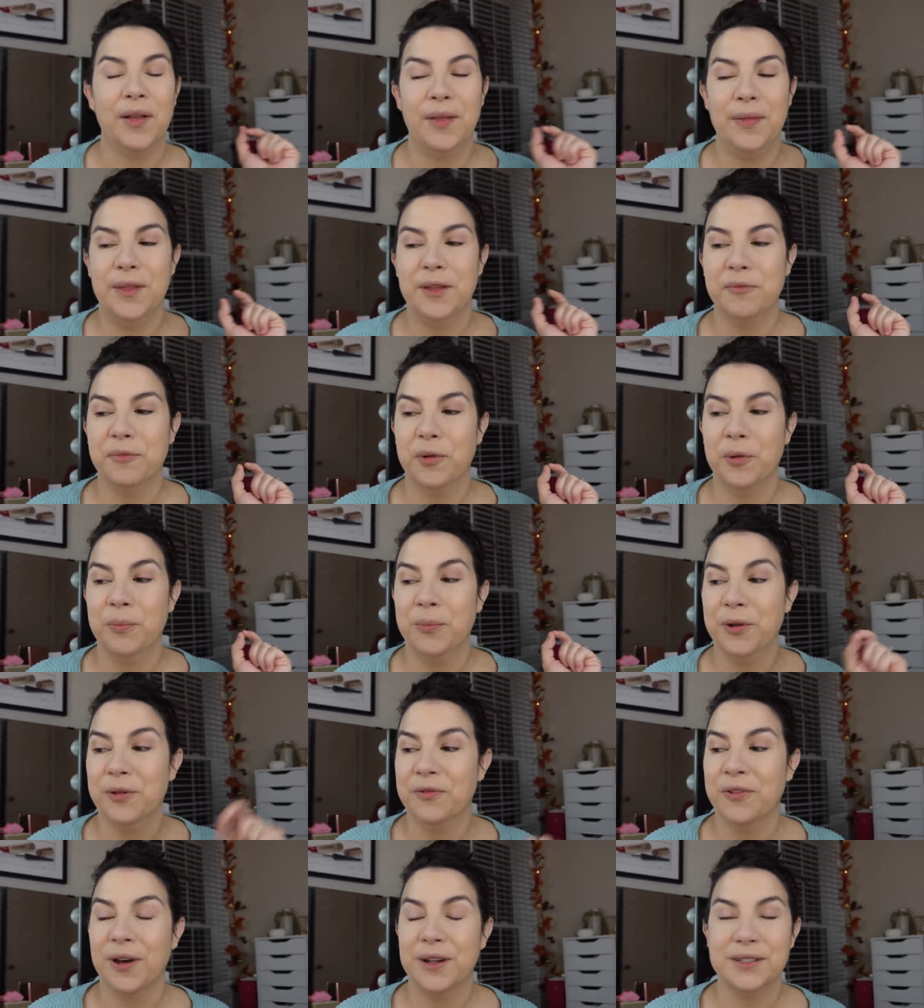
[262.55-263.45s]
and then we'll
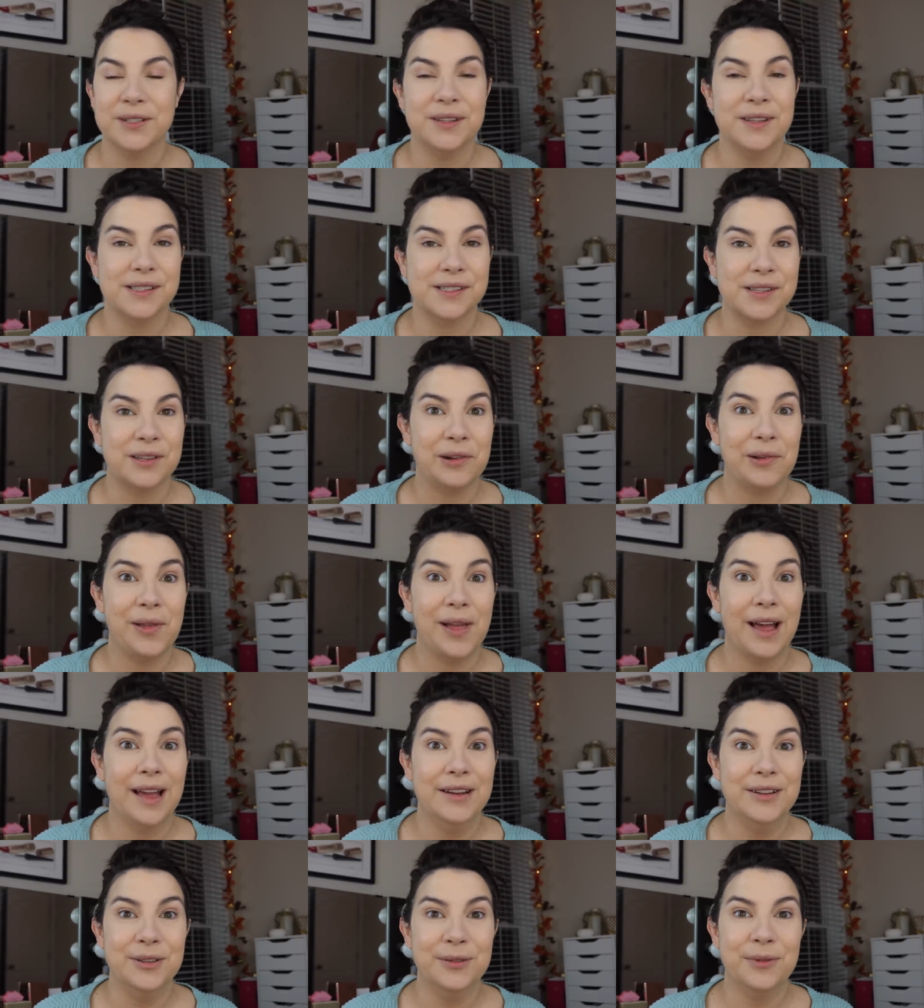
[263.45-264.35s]
move on to this little
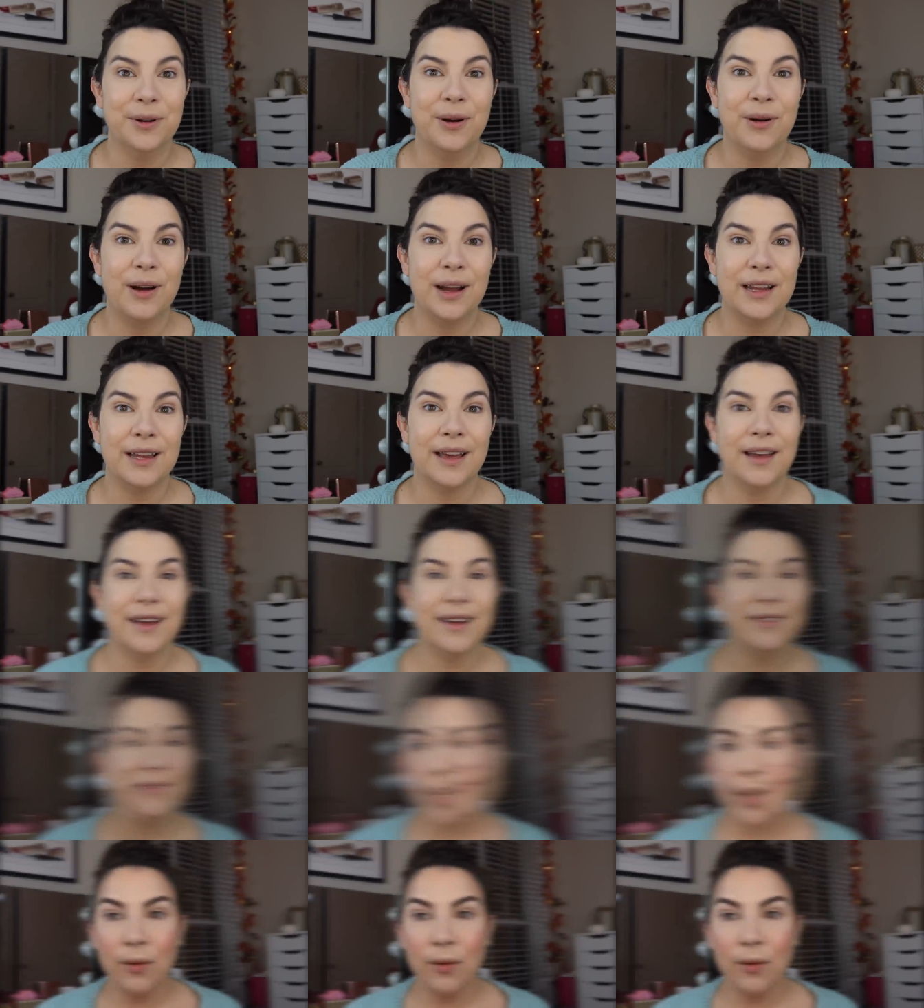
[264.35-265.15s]
eye duo I got.